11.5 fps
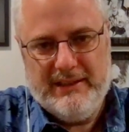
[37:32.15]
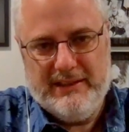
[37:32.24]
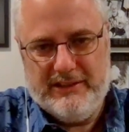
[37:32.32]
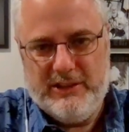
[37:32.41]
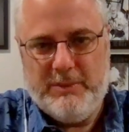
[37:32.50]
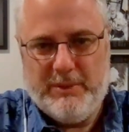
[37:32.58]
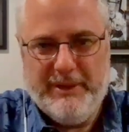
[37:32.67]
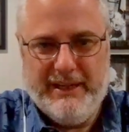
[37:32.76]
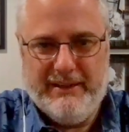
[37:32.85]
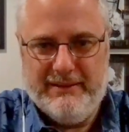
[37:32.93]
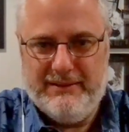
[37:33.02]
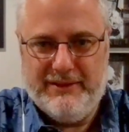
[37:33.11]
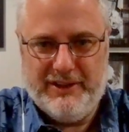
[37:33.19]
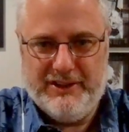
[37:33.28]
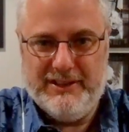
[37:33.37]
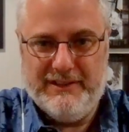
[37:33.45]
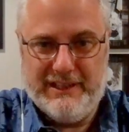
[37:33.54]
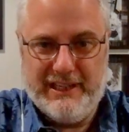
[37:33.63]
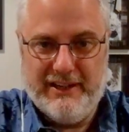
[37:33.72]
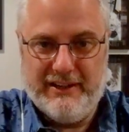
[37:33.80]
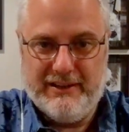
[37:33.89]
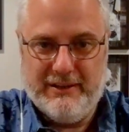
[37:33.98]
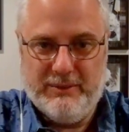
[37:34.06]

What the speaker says: the Superman version of the character.